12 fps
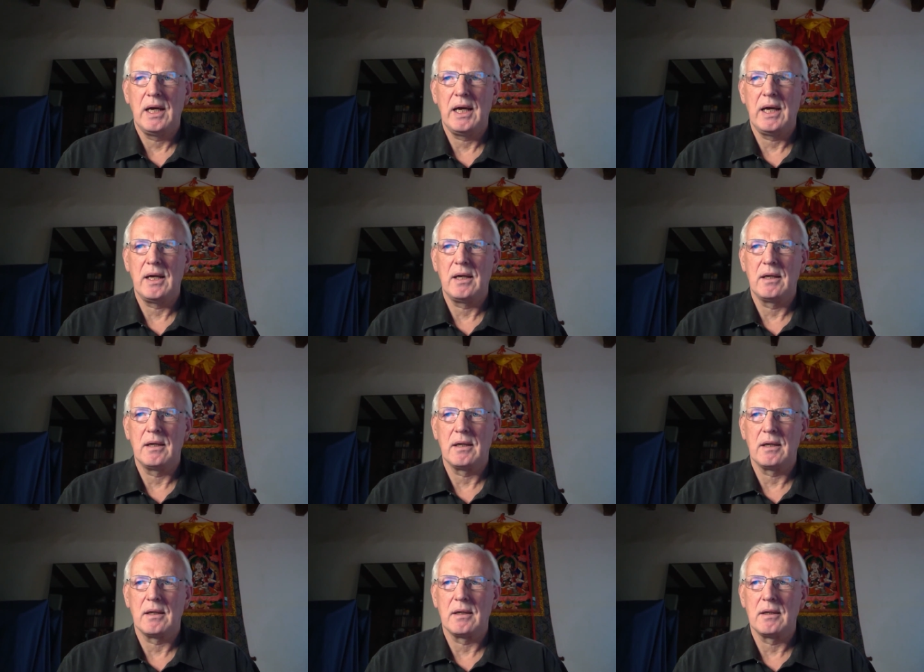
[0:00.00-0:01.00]
And uh,
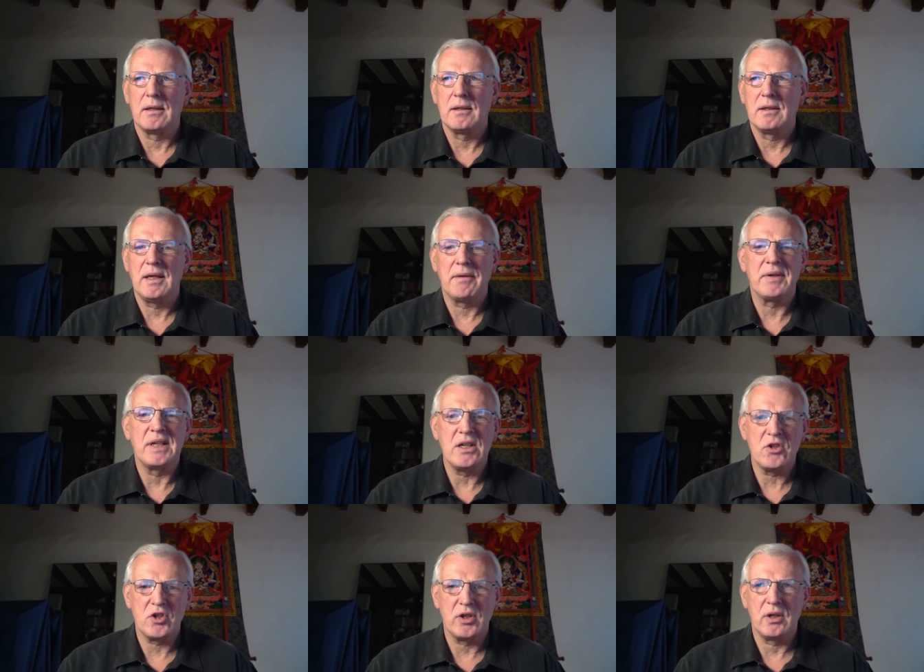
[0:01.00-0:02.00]
the
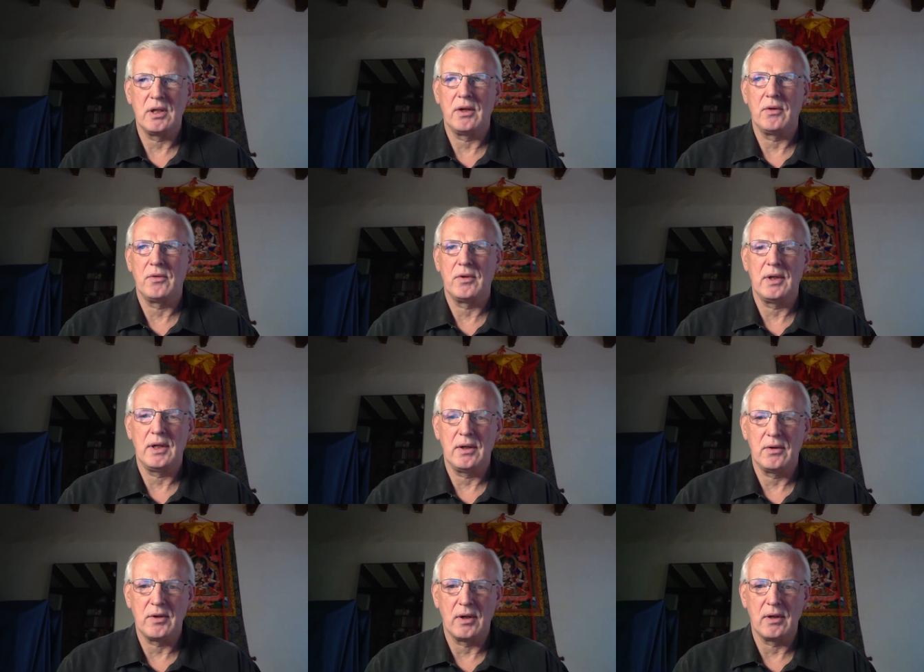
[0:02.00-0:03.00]
definition is,
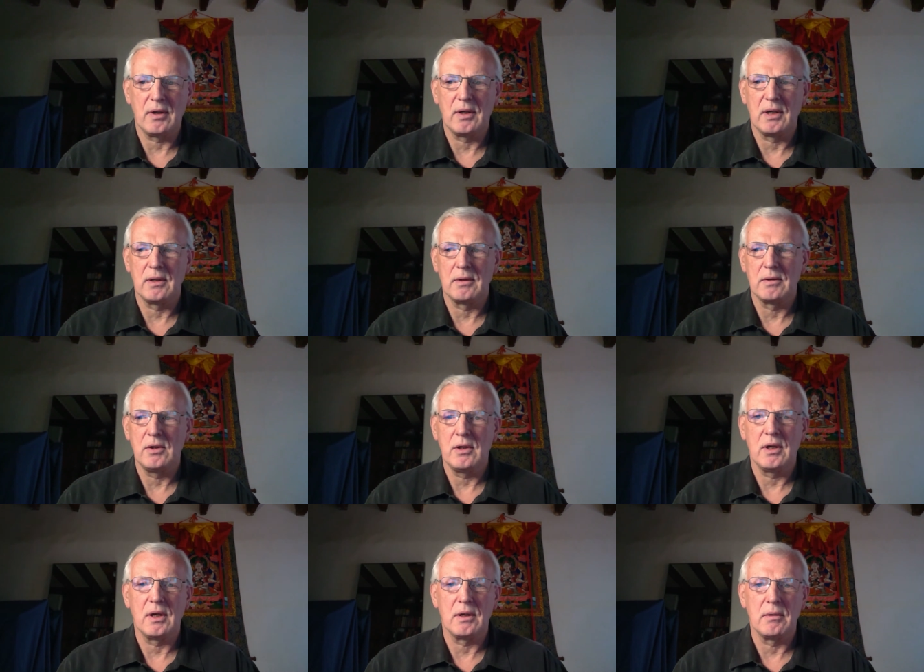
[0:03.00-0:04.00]
is a, a